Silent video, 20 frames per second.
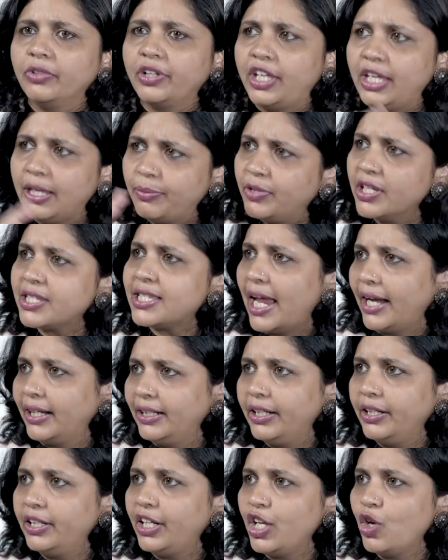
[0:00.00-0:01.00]
Keep the
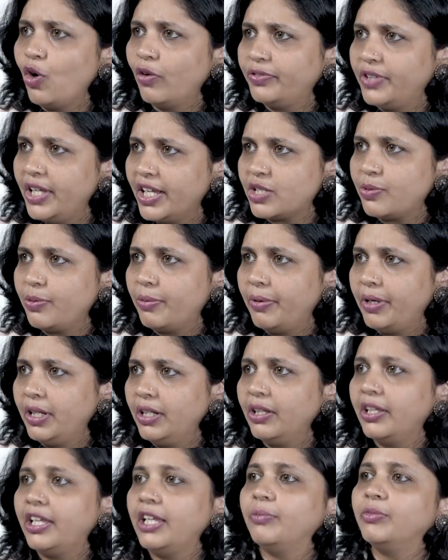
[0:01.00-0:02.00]
sanctity of the
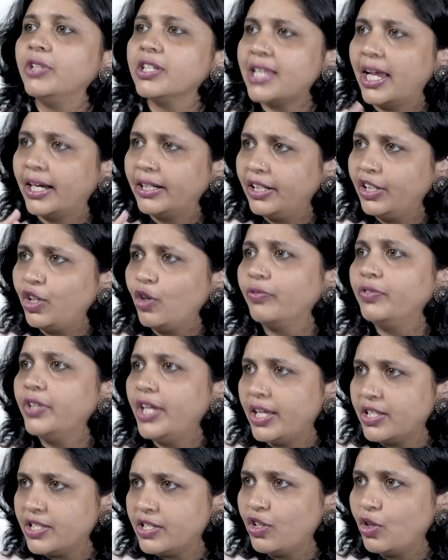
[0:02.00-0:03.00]
experiment, keep the sanctity of the
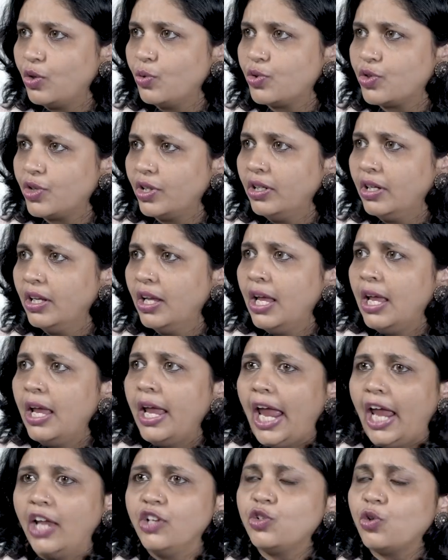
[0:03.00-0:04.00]
execution,
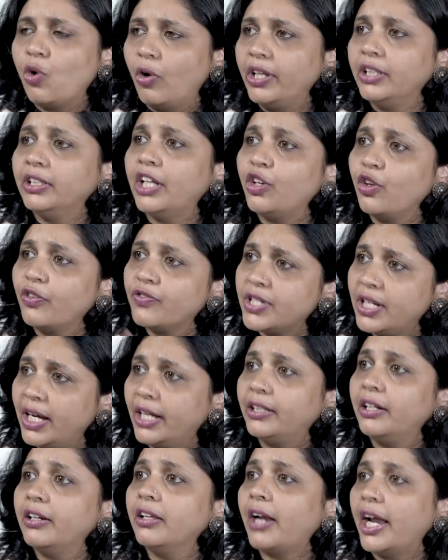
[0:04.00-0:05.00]
ensuring that you've
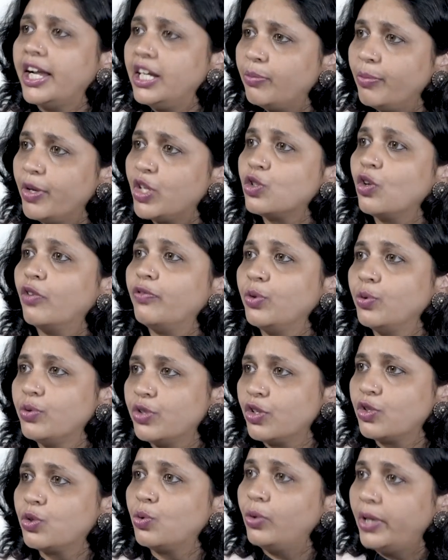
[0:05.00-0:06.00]
selected a right mix of
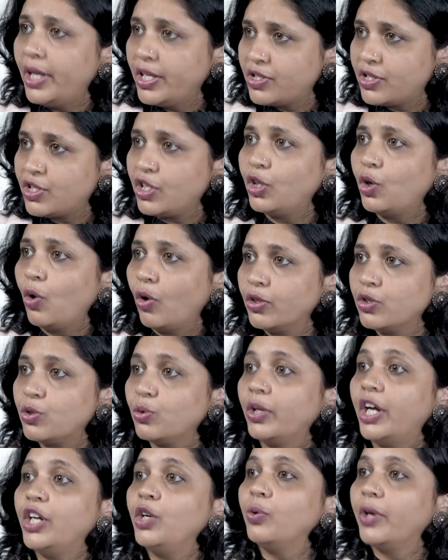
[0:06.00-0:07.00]
users to test it on so
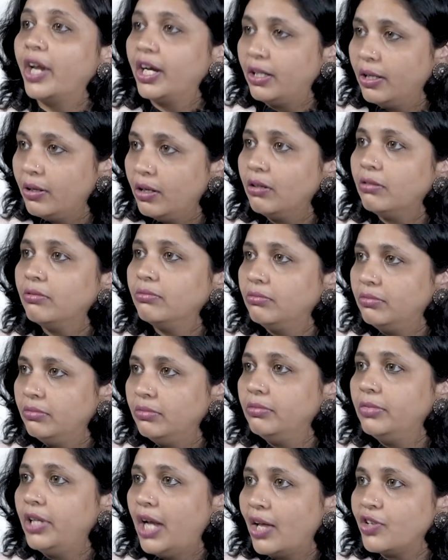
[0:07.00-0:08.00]
that you get a
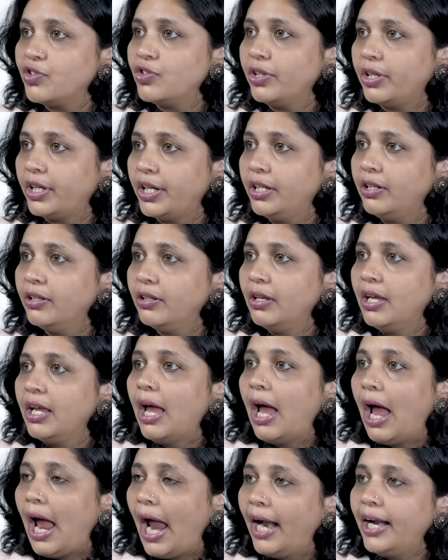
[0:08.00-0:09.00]
larger read,
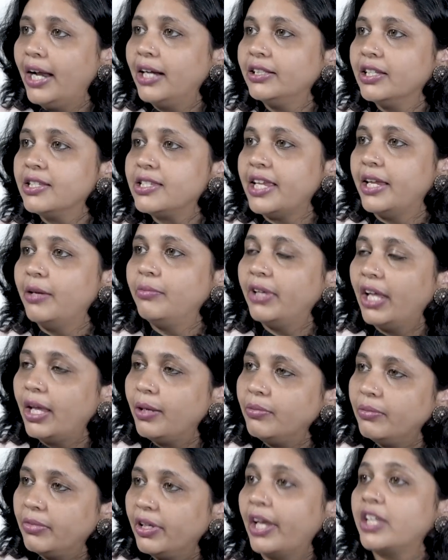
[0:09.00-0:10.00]
and at the same
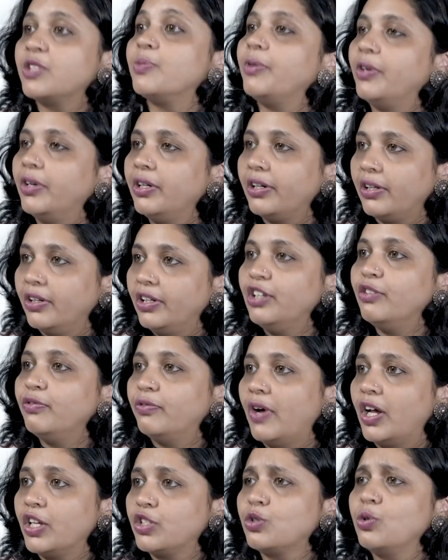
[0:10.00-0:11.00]
time experiment really
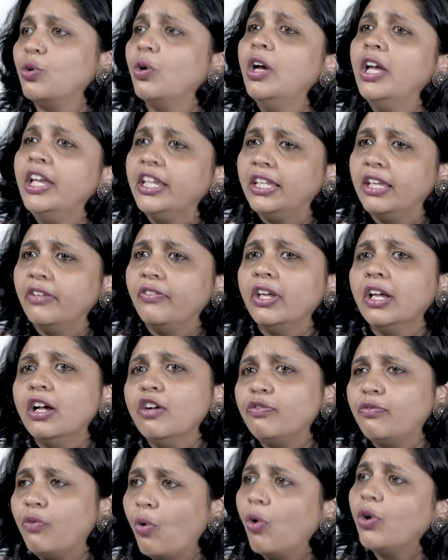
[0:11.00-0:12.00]
fast. So giving a
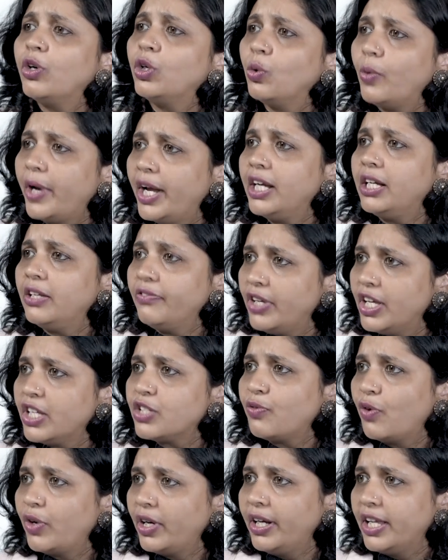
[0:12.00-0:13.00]
4 to 8 weeks
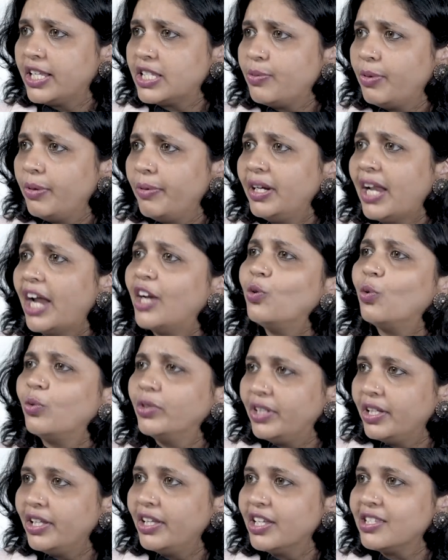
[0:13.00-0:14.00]
for an experiment, I don't
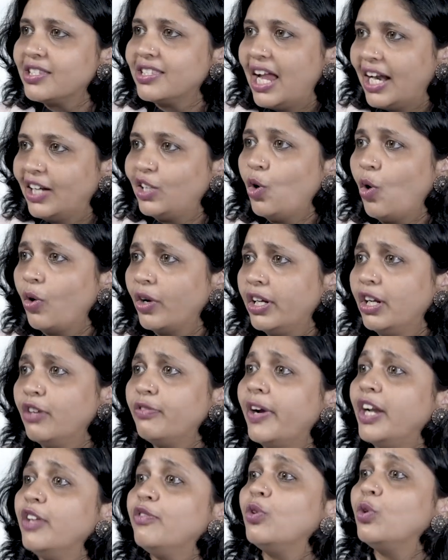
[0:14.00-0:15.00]
think is that long enough,
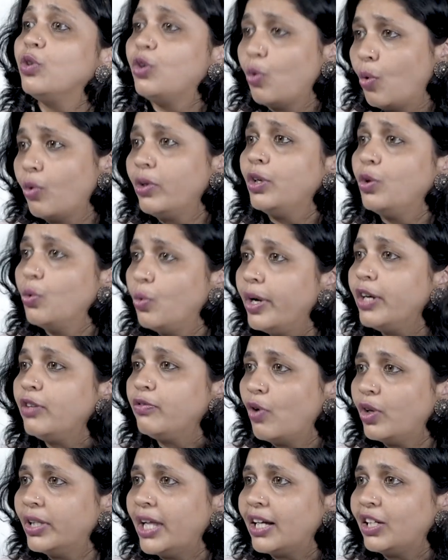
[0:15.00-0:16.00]
and if you don't do it
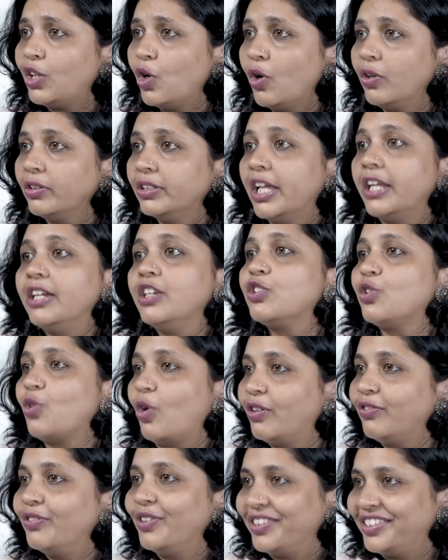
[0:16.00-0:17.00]
for that long, then it's
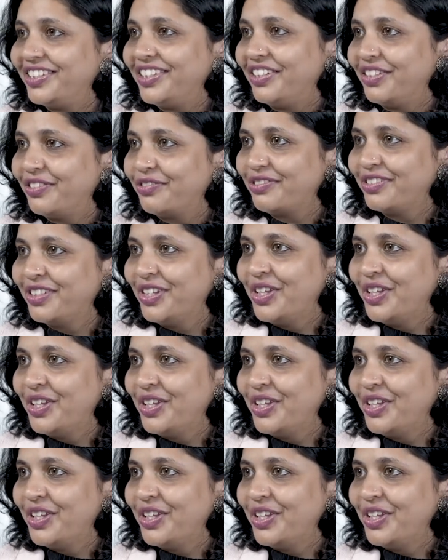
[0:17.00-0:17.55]
not worthy enough.